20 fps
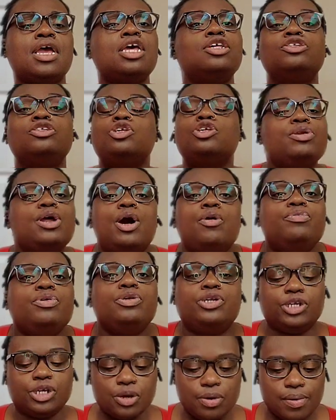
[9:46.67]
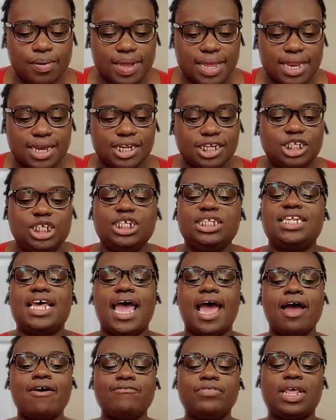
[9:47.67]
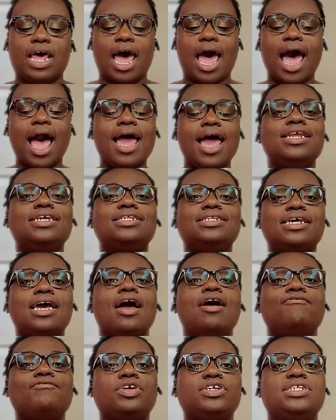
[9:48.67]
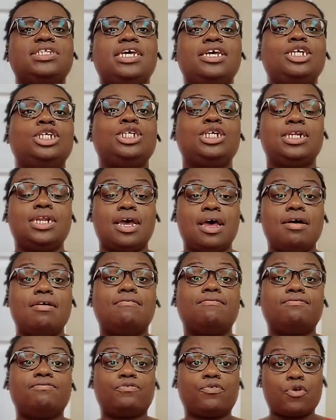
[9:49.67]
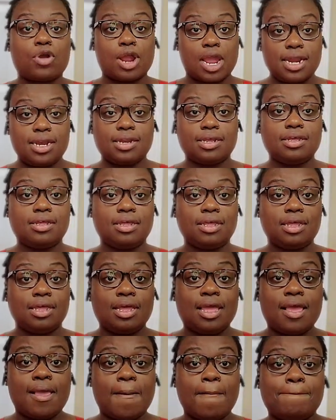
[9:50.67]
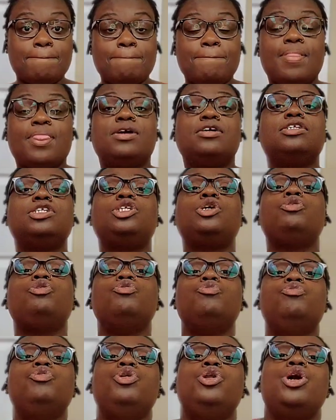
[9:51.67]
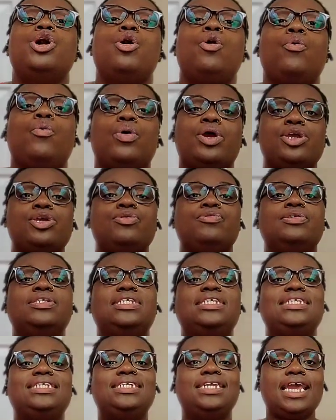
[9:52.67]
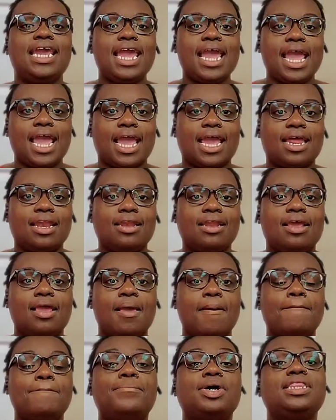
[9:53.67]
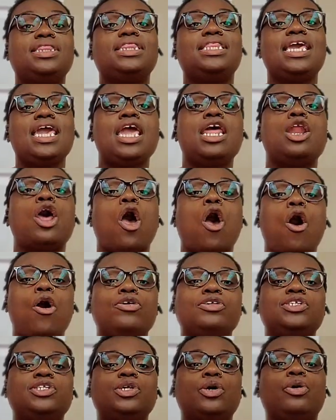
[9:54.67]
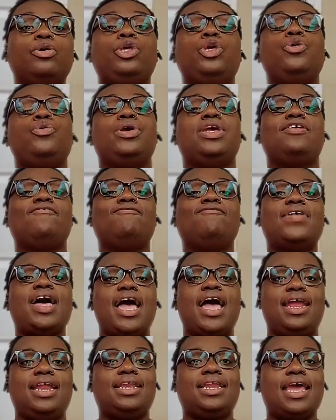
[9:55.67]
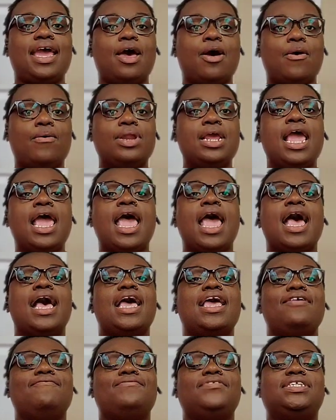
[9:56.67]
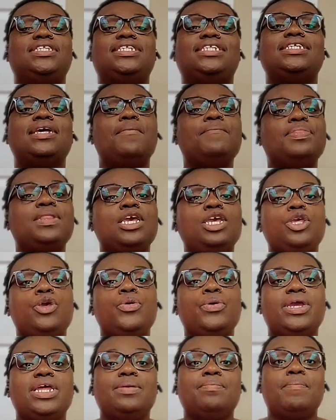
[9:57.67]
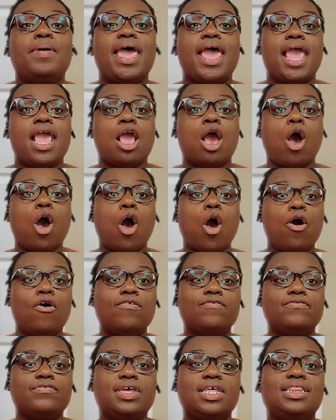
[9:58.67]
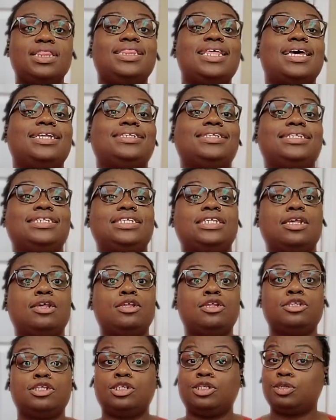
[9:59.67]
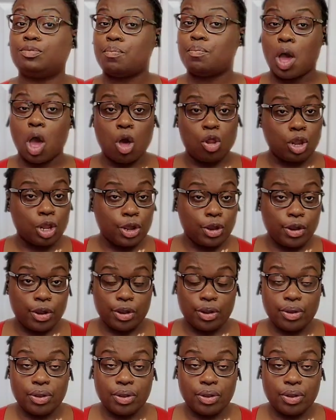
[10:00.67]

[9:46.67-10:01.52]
So don't do it. Just have the honest conversation up front so you know where you stand. But then also you can find out if it's something you can pay off that's smaller,